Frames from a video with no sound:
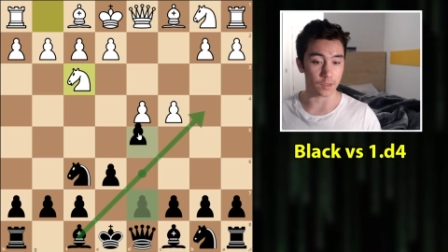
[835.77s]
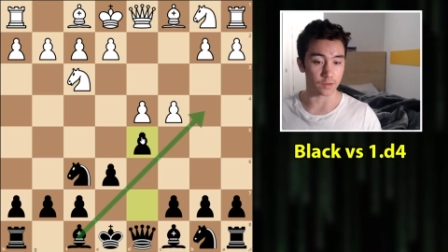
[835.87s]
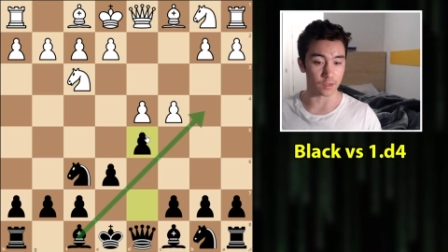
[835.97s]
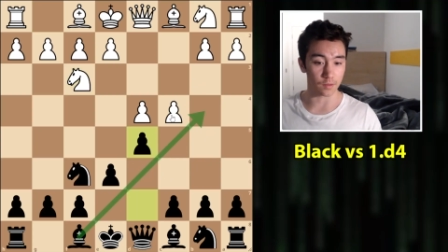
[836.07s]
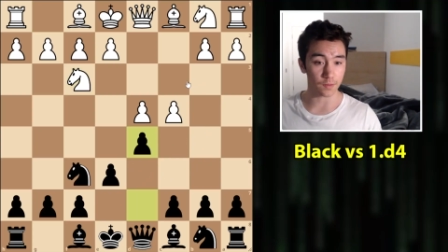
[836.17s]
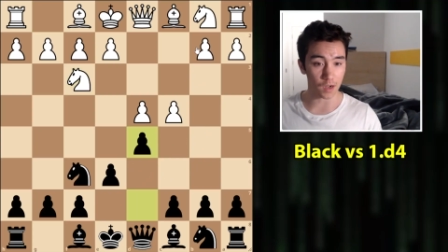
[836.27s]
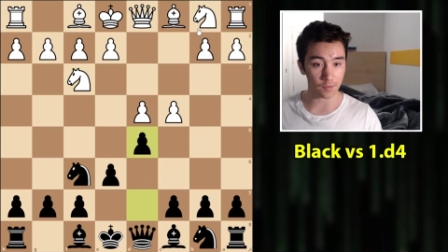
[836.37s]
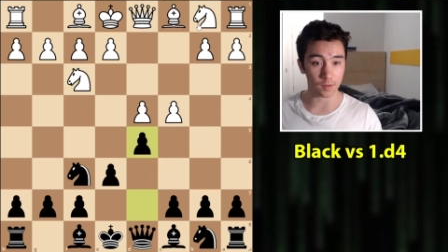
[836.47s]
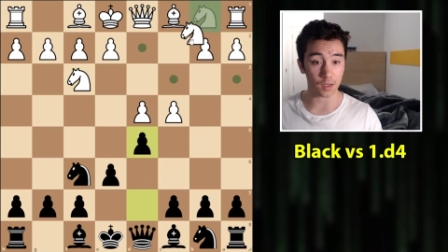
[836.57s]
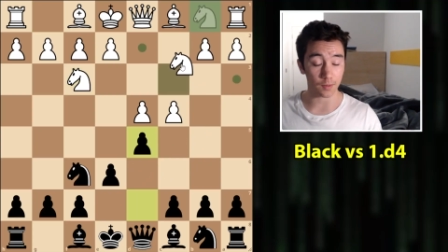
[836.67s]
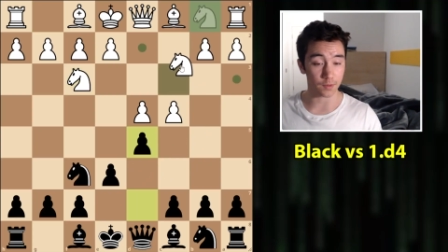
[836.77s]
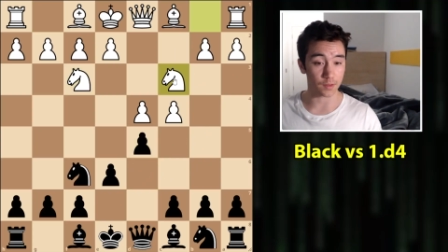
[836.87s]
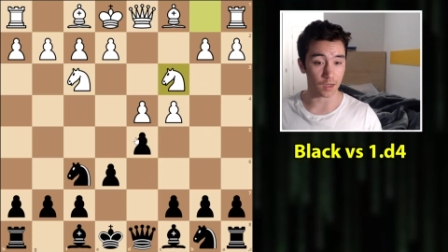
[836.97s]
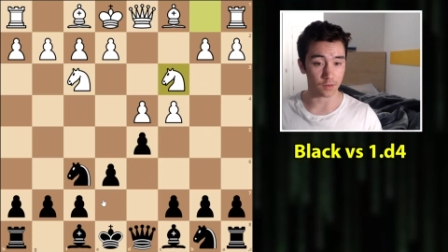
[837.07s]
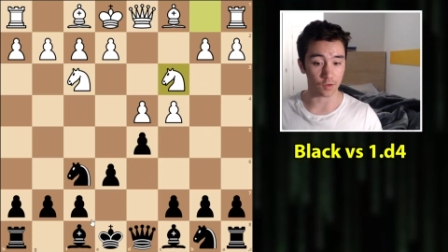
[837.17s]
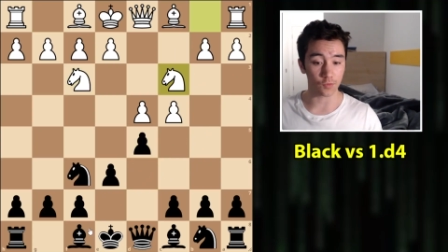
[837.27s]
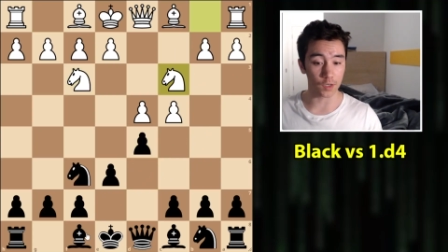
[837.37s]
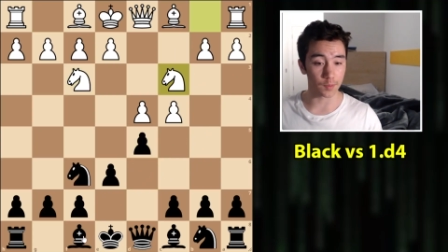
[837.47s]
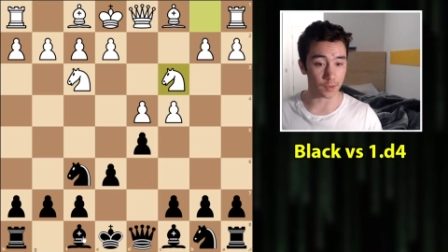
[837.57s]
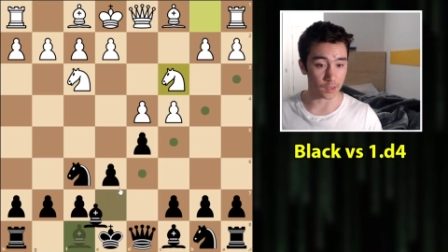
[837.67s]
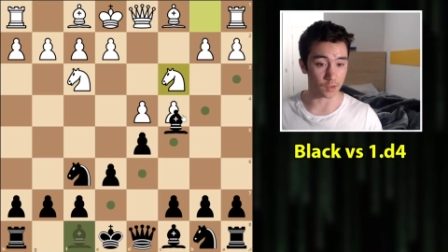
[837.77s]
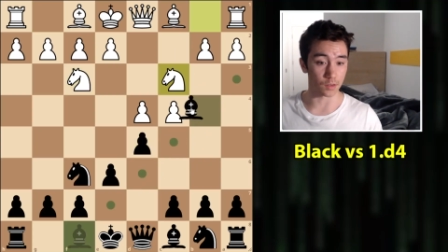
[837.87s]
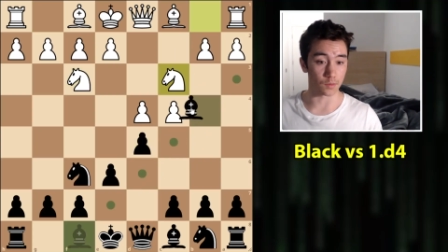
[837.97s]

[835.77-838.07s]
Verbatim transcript: d5 and after knight c3 play the